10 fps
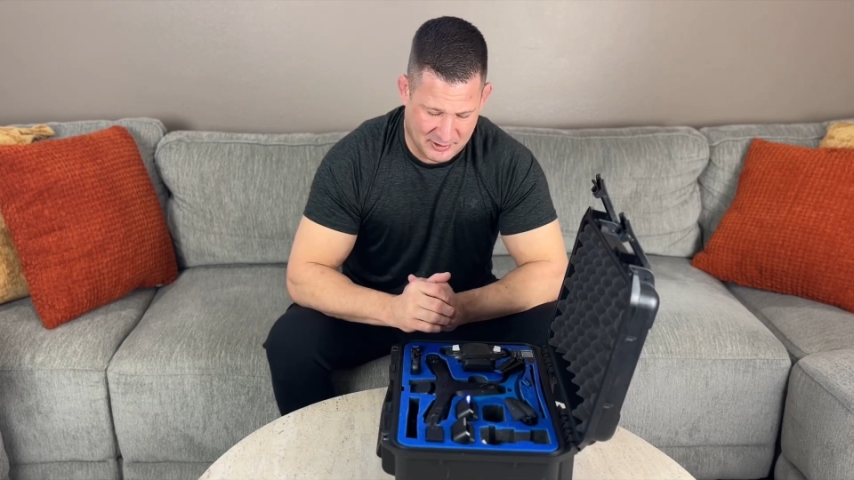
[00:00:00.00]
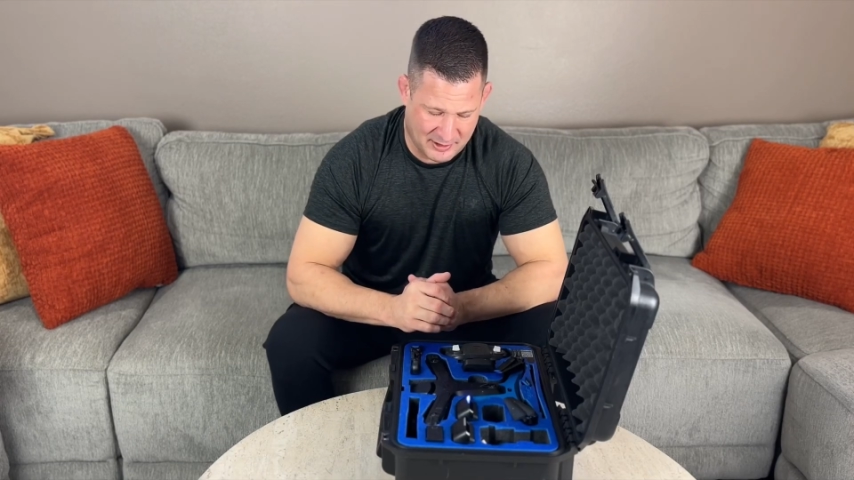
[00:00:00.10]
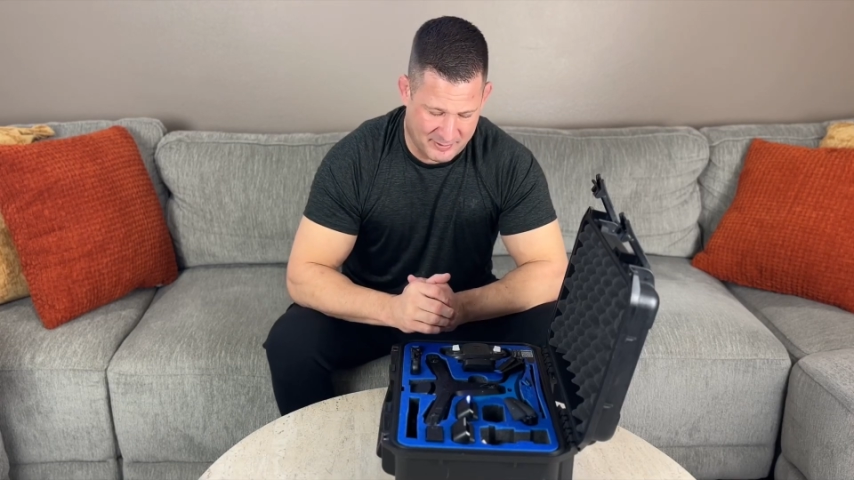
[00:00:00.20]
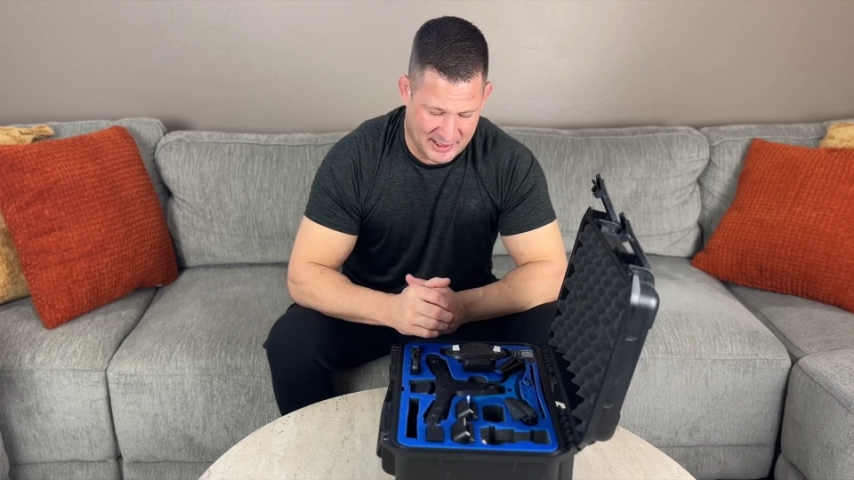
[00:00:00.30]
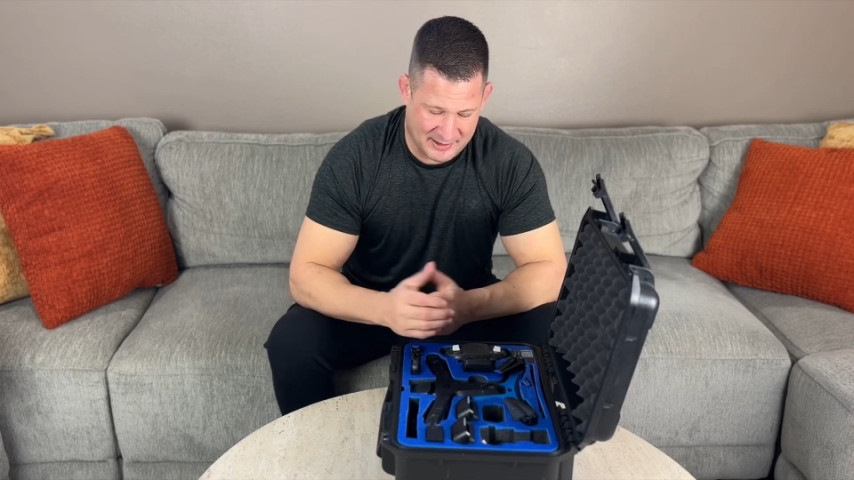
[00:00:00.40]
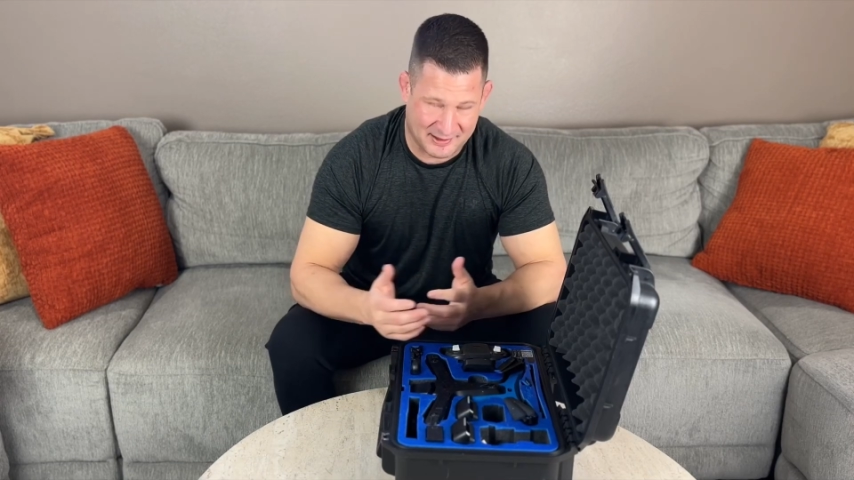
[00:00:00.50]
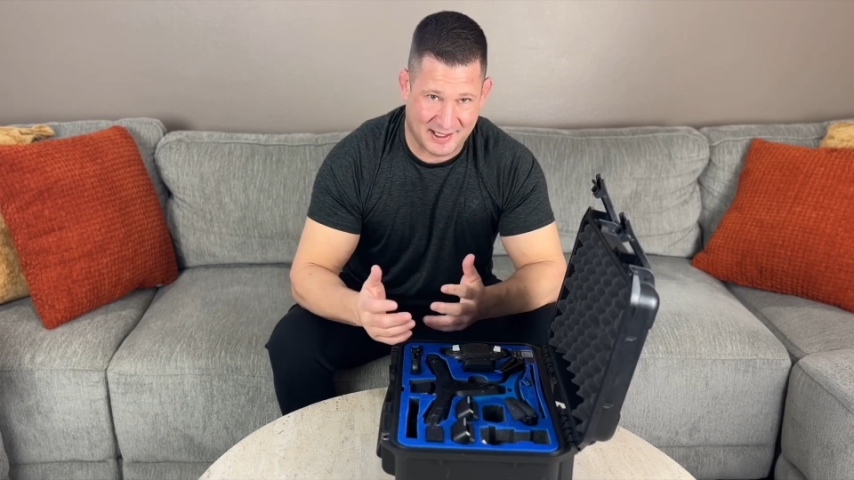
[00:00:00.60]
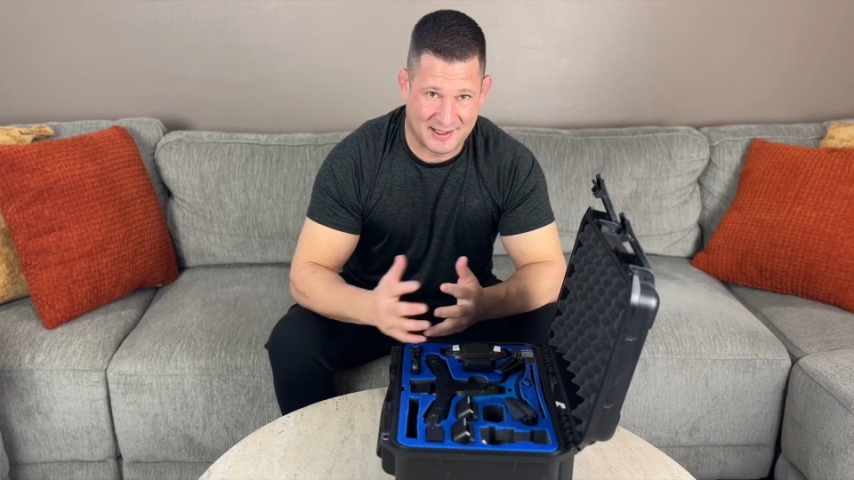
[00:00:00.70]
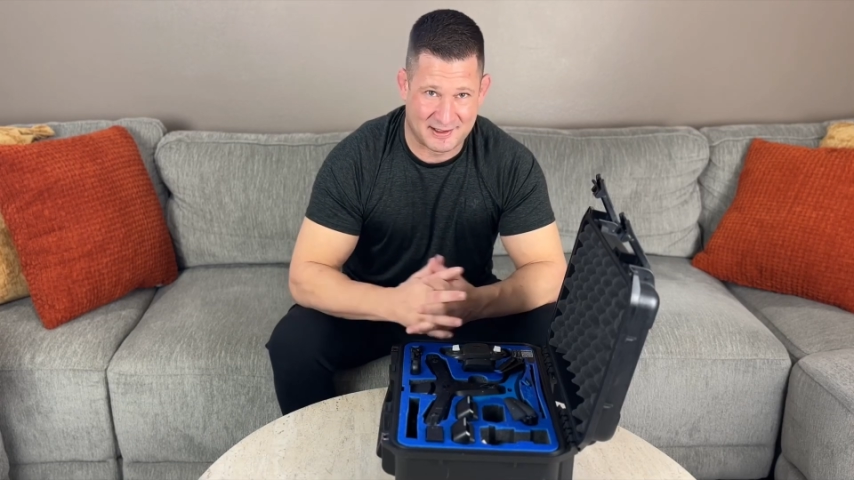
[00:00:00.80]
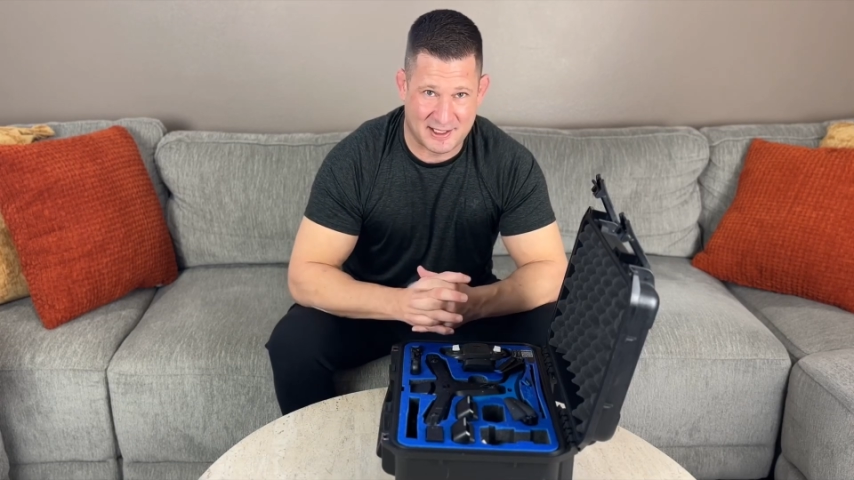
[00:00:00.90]
I mean, it
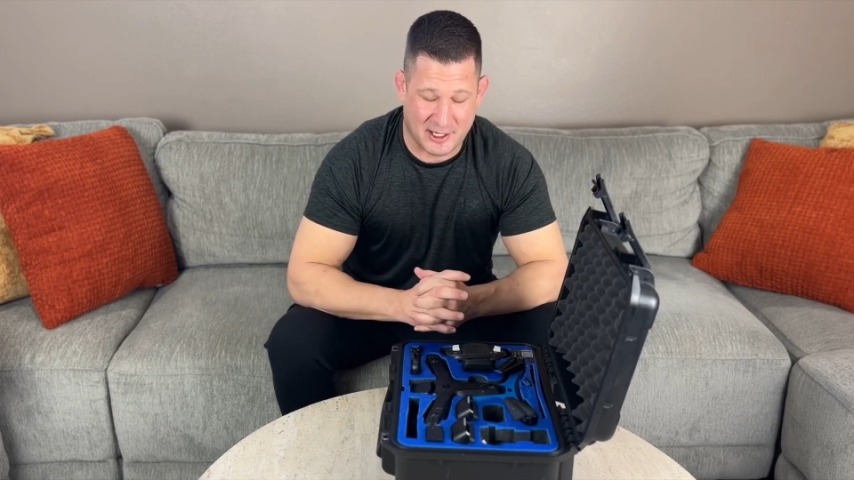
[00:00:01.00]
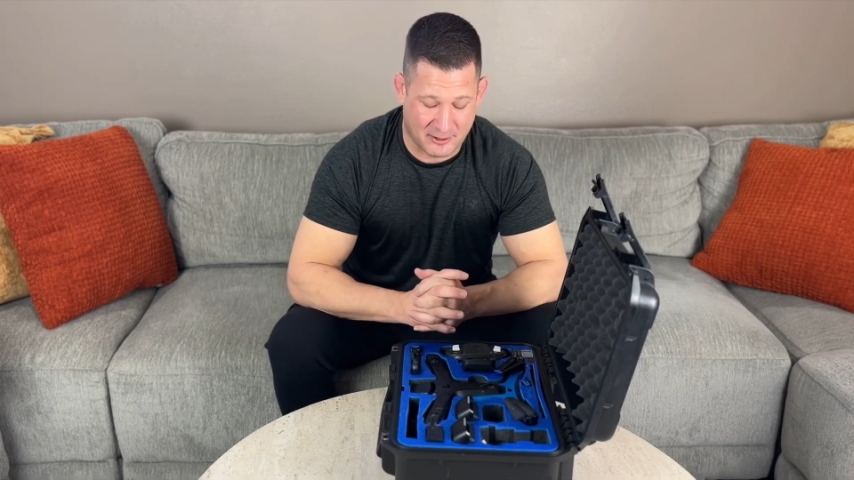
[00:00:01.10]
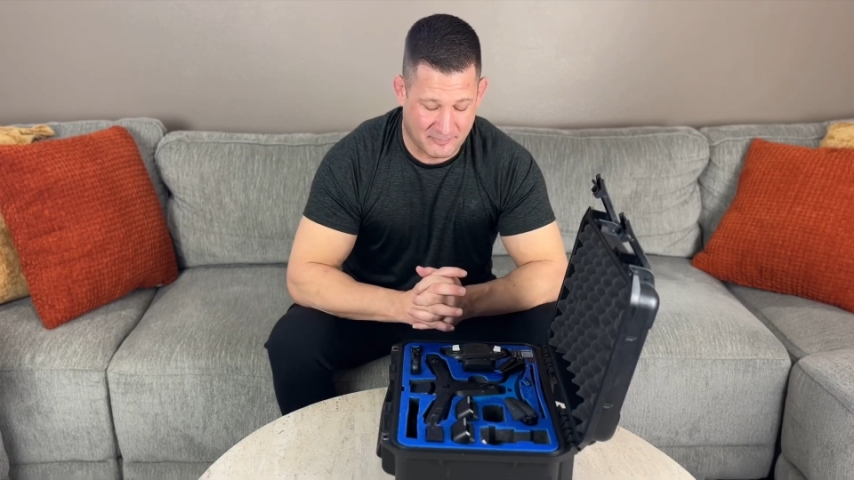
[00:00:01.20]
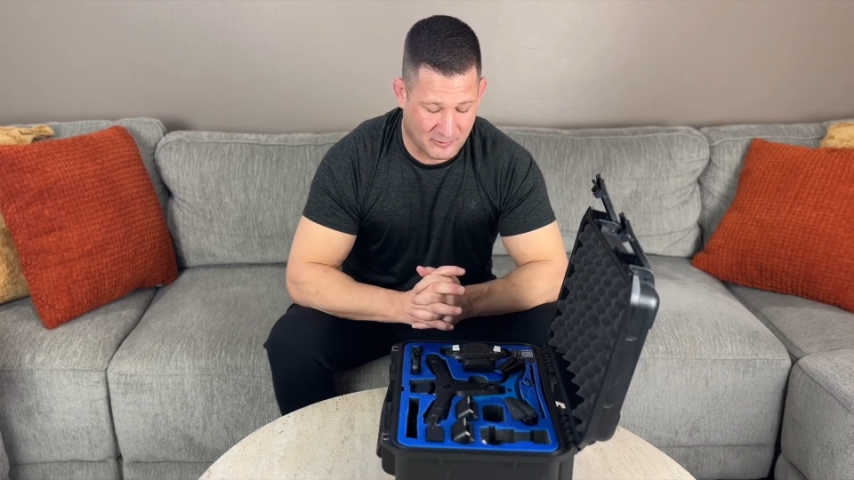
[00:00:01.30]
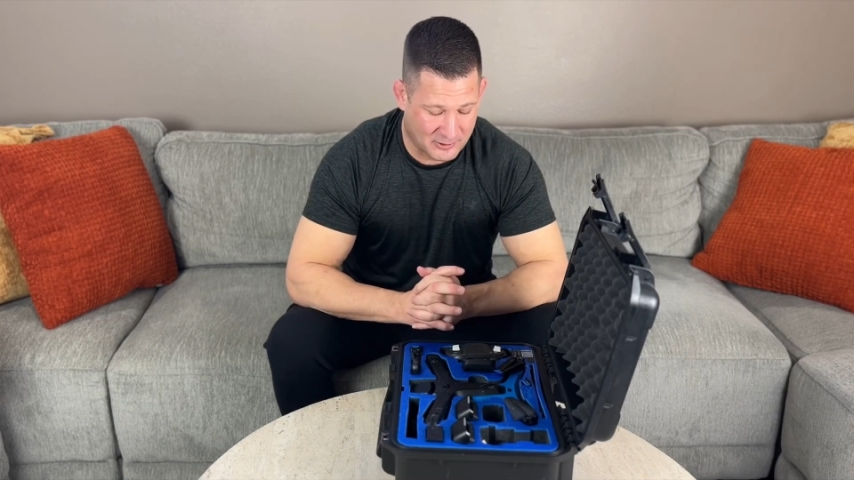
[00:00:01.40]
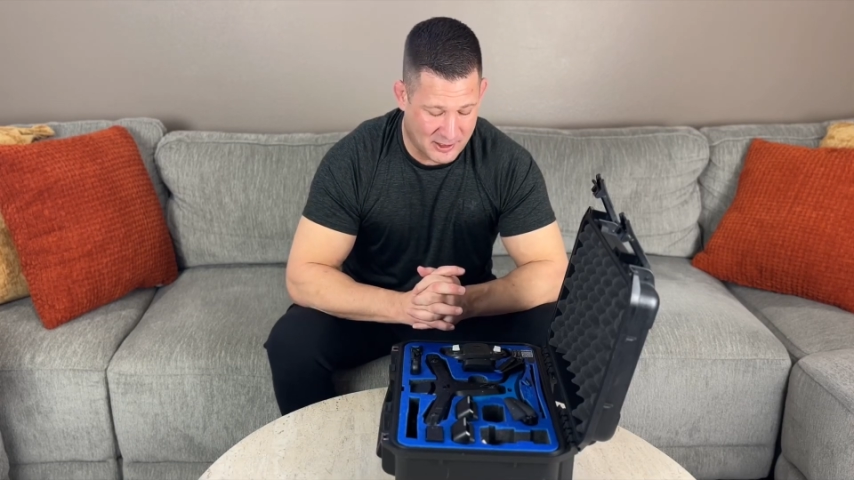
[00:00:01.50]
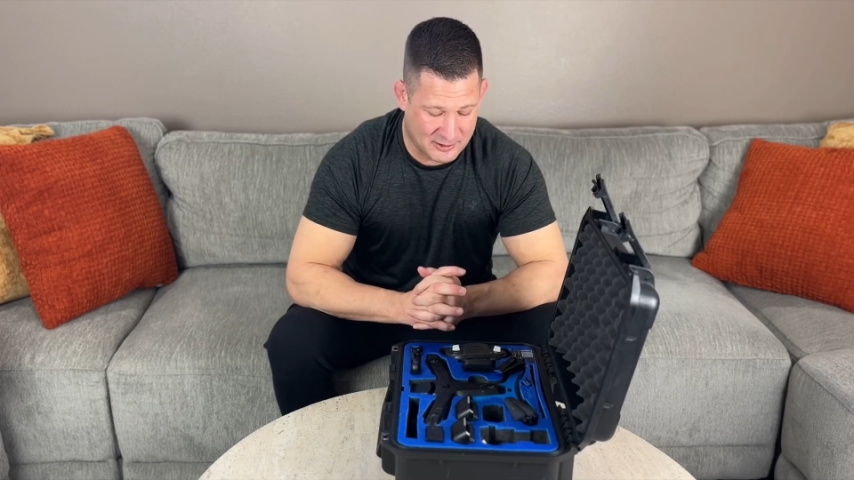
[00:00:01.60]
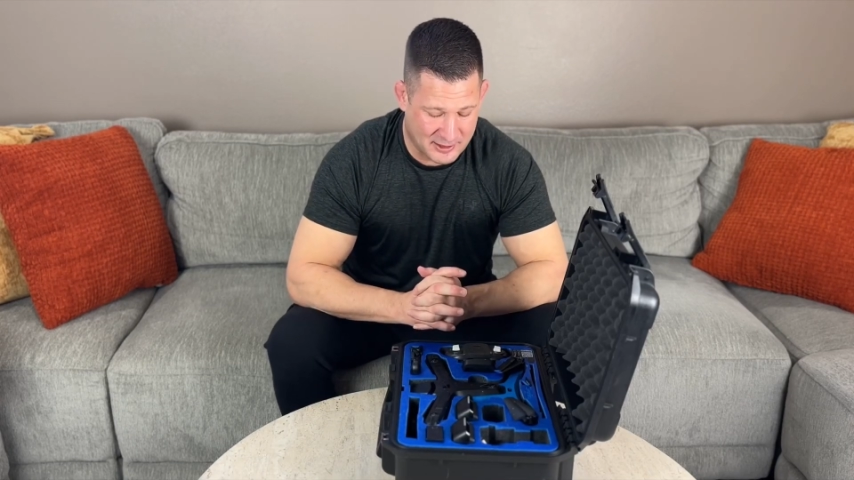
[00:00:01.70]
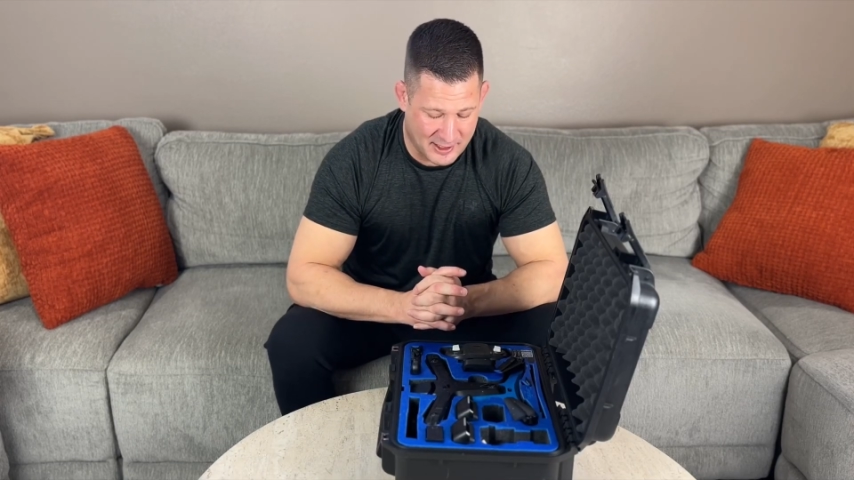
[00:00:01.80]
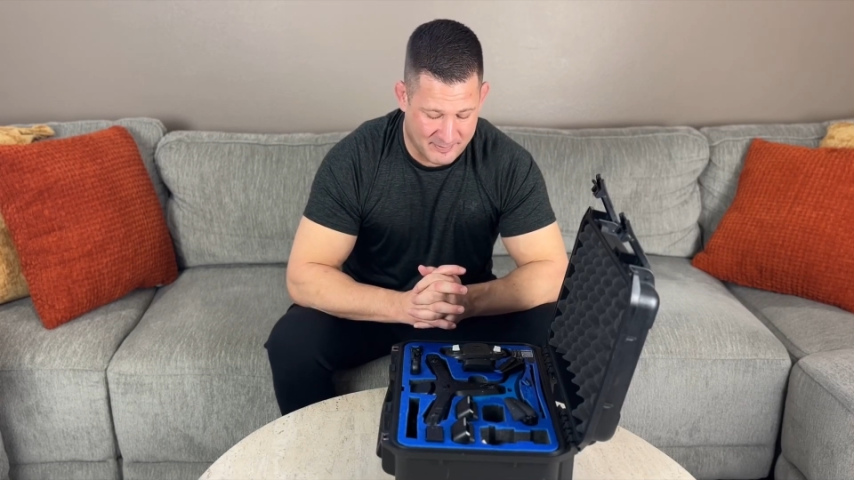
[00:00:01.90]
stays in the air for a long
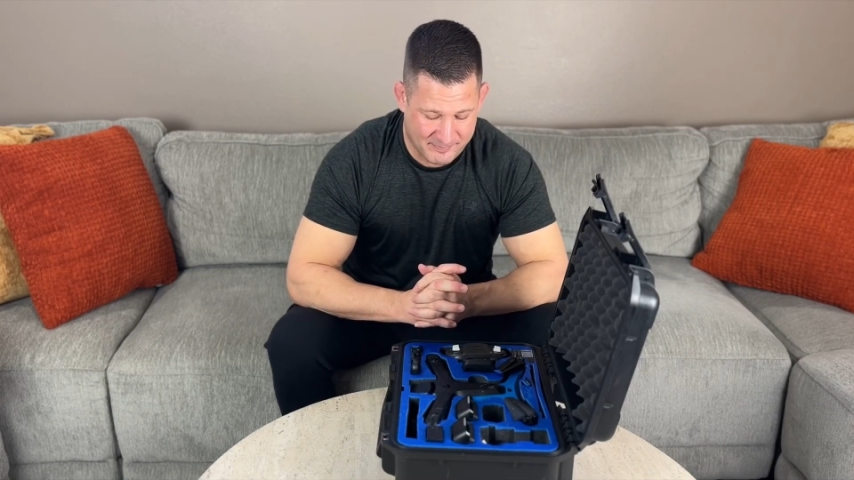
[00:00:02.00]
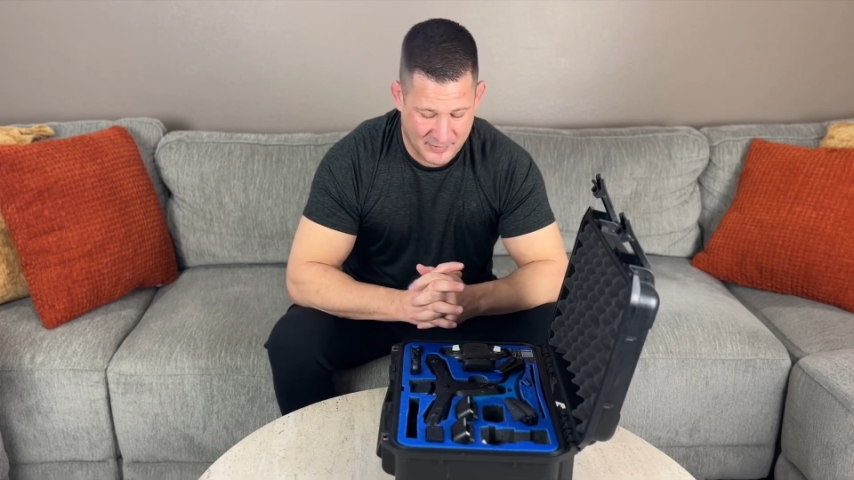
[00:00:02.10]
time.